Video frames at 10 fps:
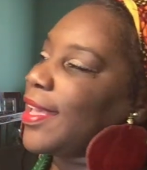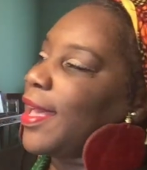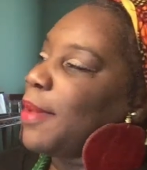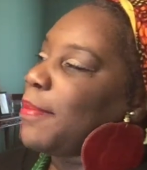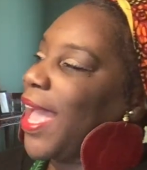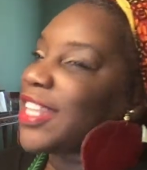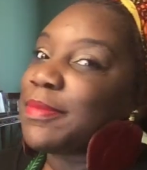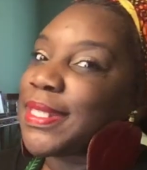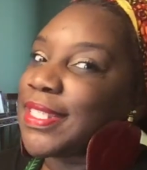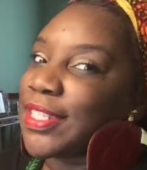A
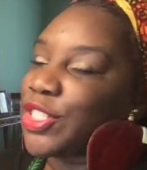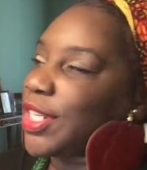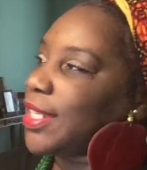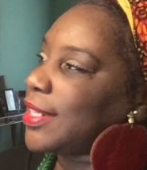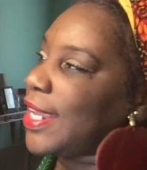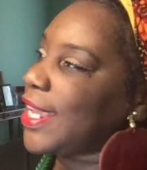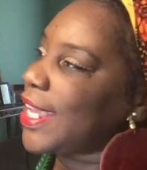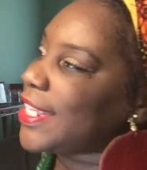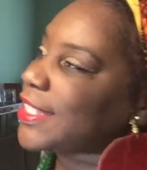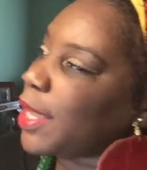mathematician
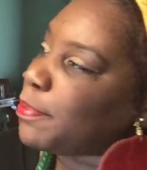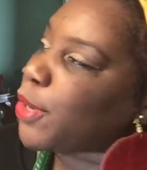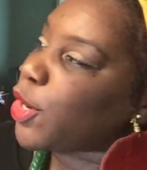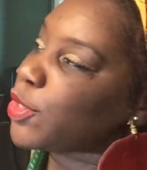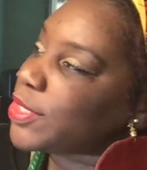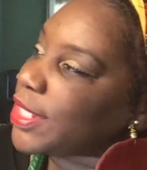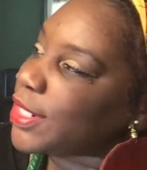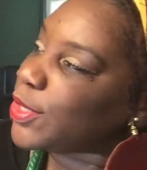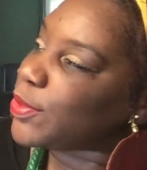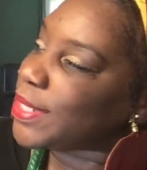is a
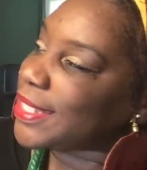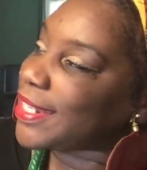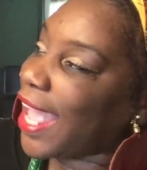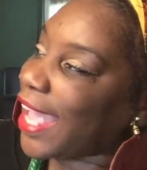person who is an